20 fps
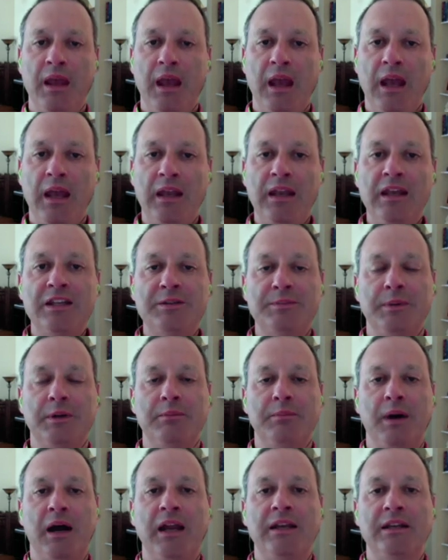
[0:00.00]
and it has been
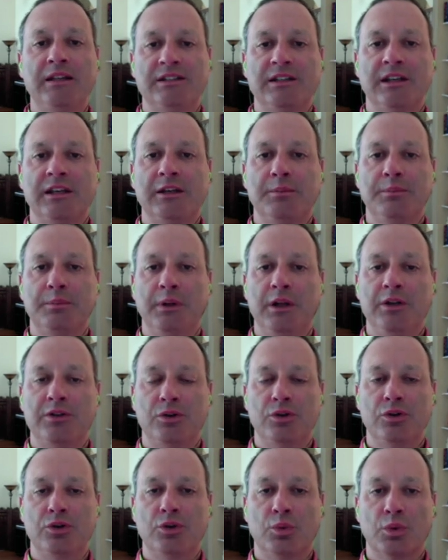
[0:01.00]
my distinct pleasure
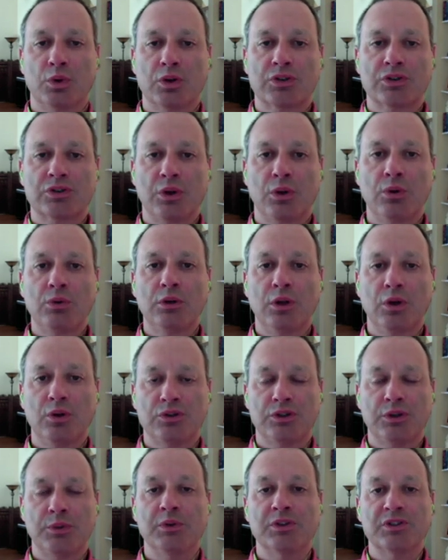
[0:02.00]
to work so
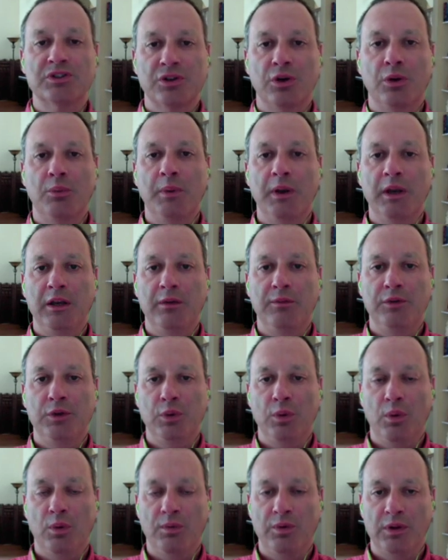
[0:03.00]
closely with so many of you
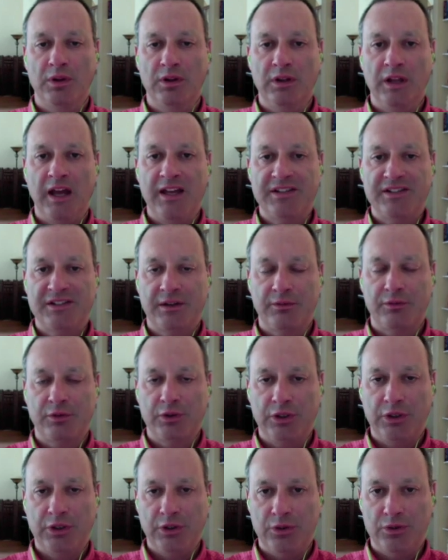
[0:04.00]
over the last several
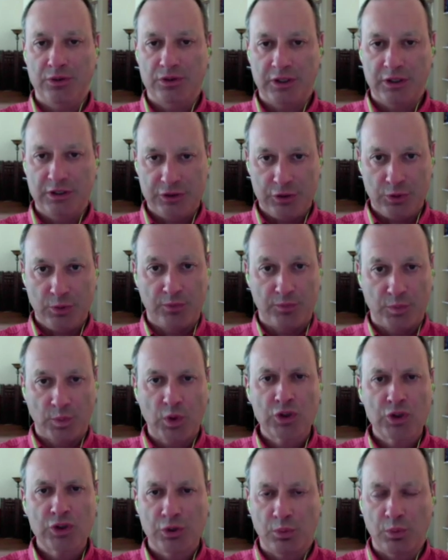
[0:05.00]
years as you have
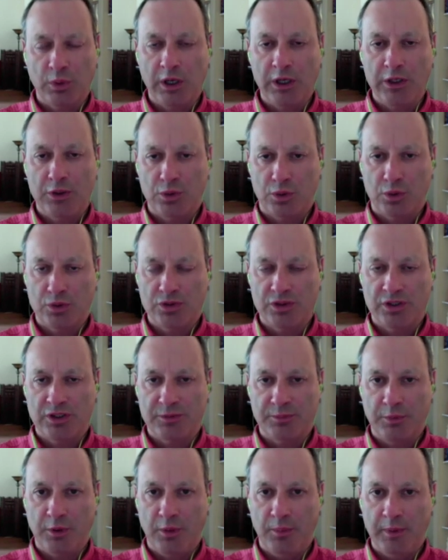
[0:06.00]
worked your way towards this
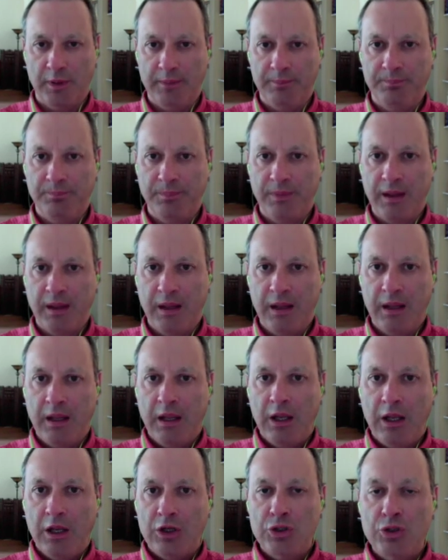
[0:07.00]
moment
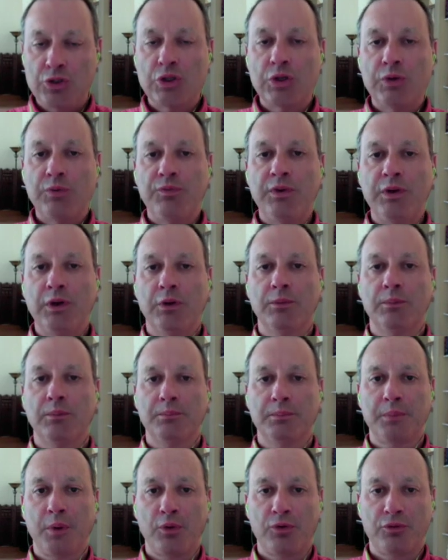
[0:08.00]
you should feel
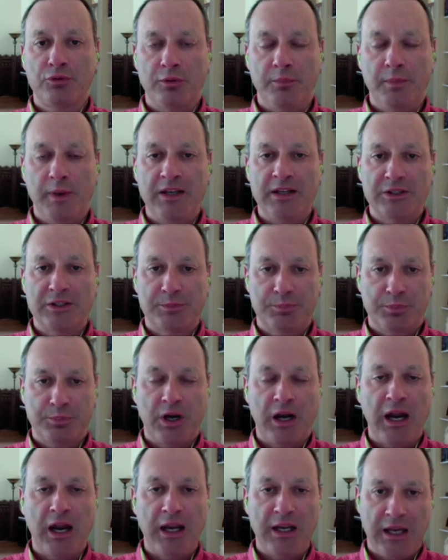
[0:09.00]
both tremendous
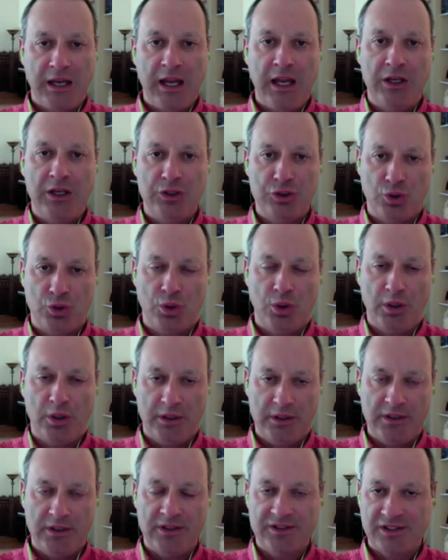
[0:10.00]
pride and joy
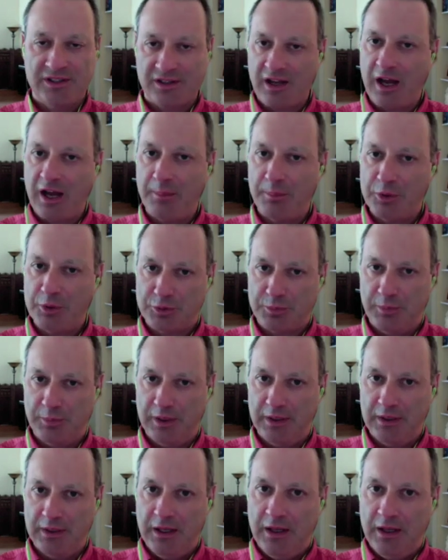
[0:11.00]
in this accomplishment